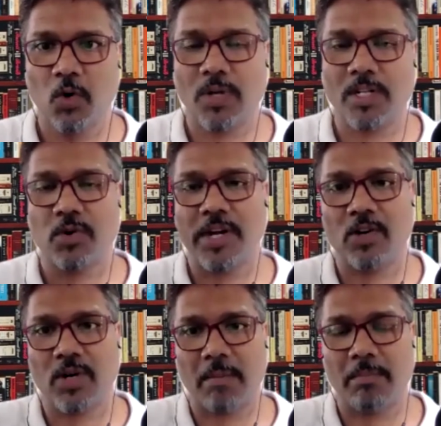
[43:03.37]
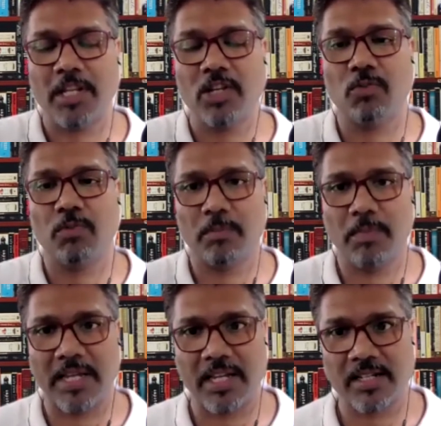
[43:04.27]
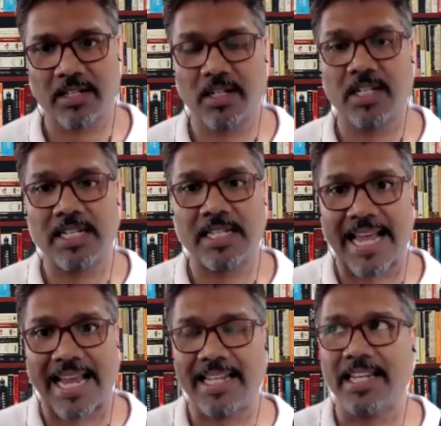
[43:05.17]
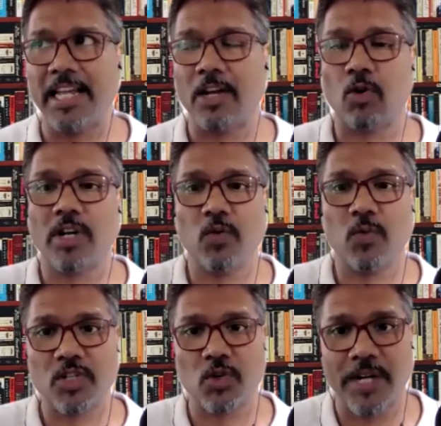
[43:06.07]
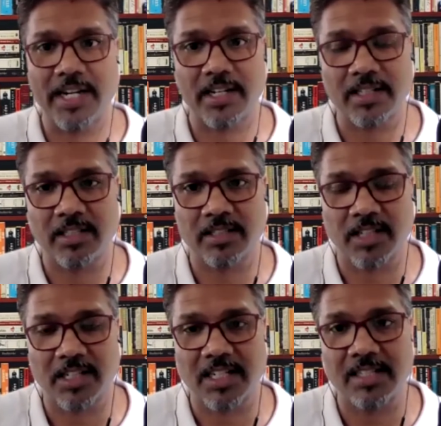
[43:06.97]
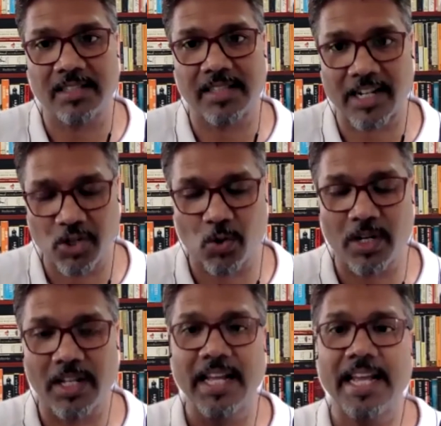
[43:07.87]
Once you're into a company, you're making a certain salary, and only once you hit a certain threshold